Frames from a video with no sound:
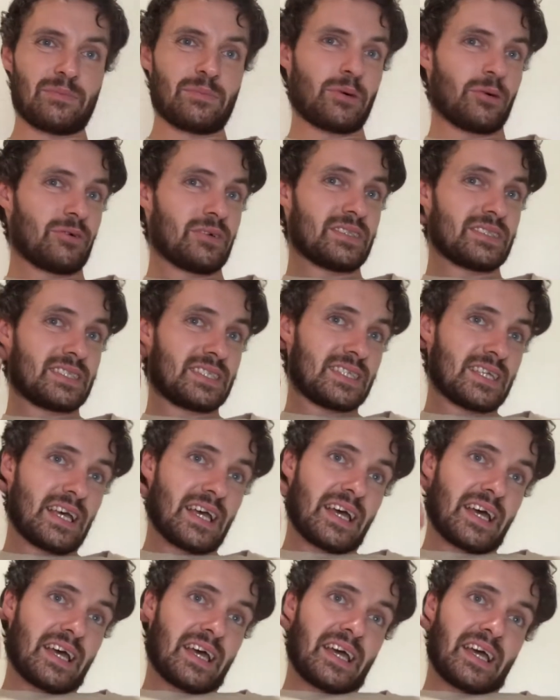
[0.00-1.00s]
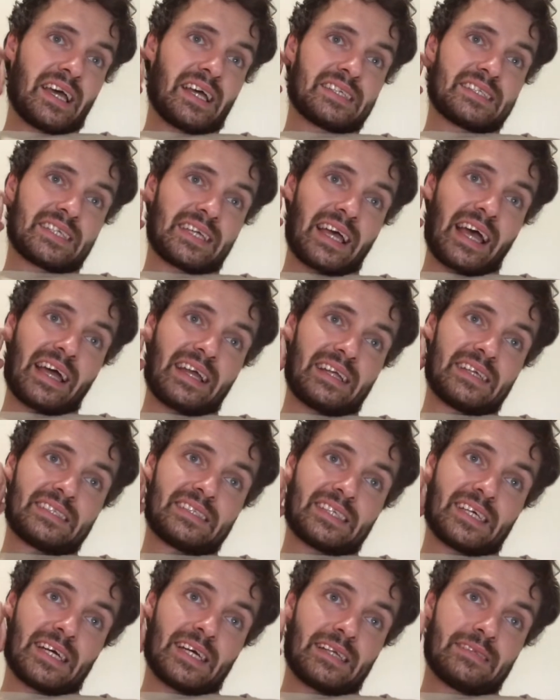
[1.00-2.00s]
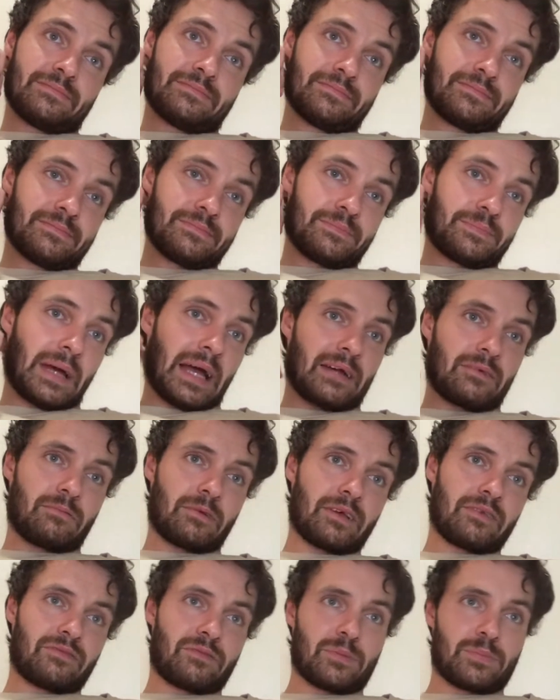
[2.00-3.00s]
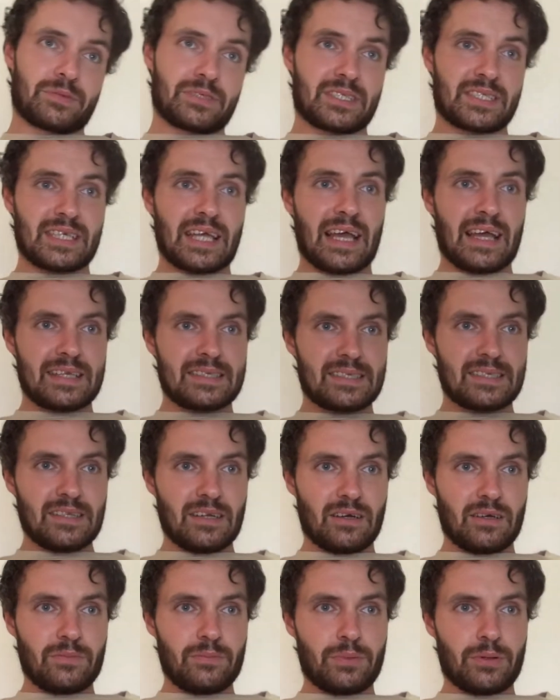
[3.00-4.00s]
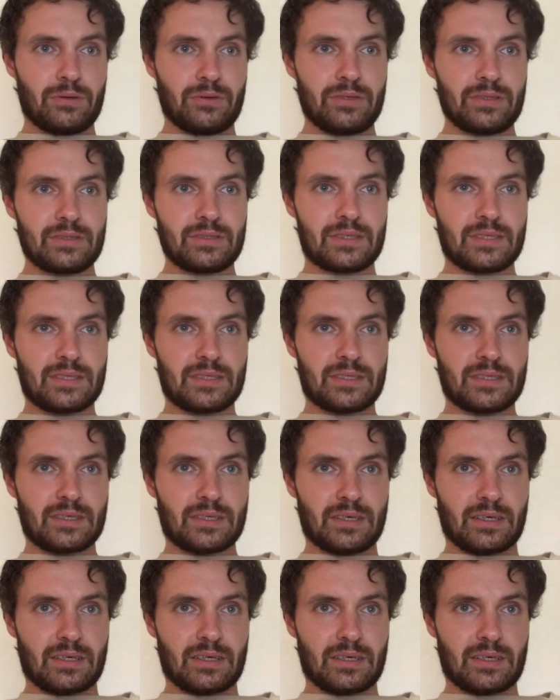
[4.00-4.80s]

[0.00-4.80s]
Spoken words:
points isn't getting it done. Bad week for Brissett, 9 points.